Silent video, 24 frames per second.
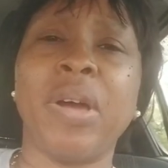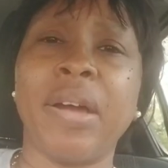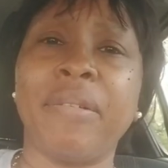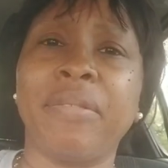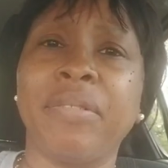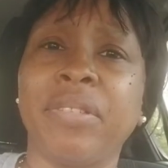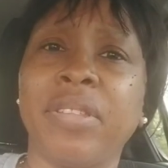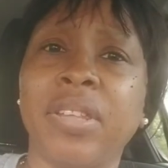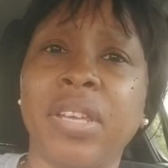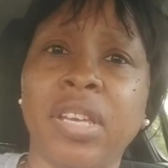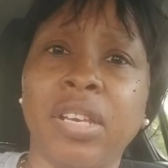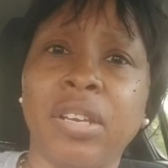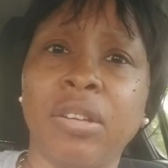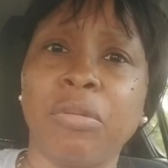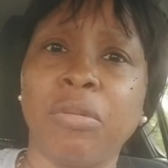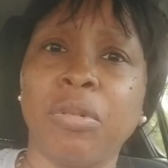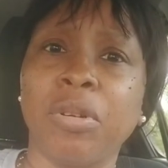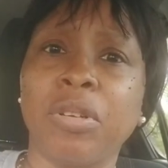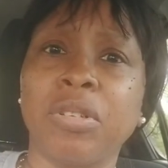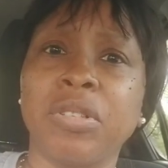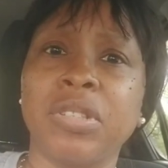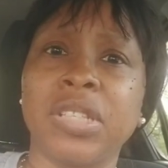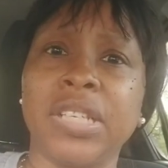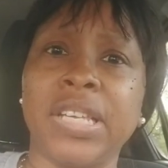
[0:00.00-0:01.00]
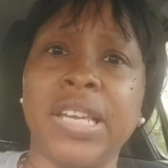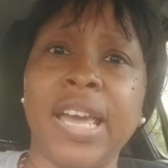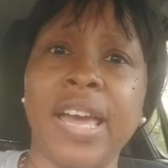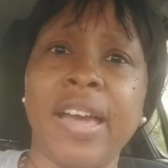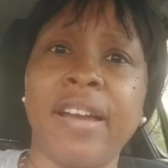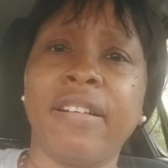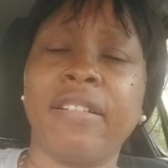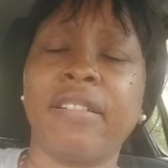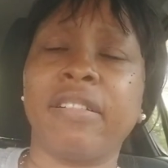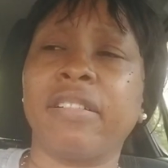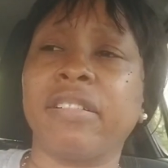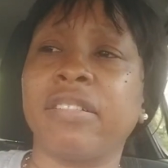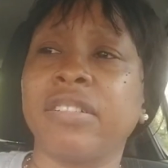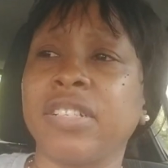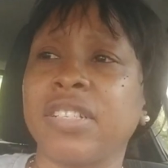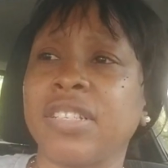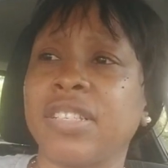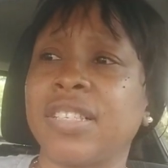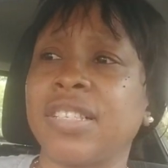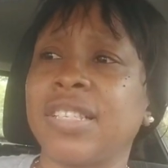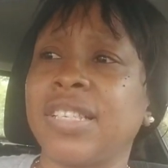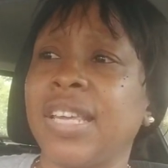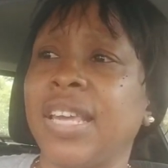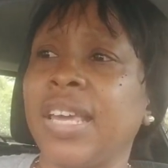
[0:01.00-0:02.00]
everything in the world to get her to
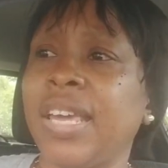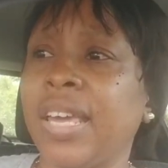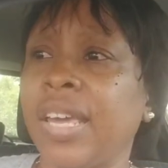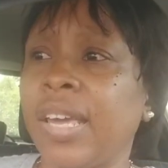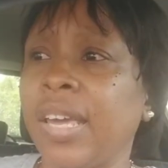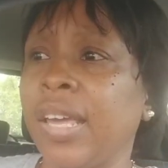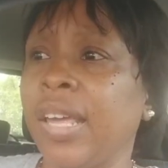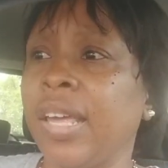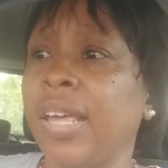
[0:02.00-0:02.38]
stay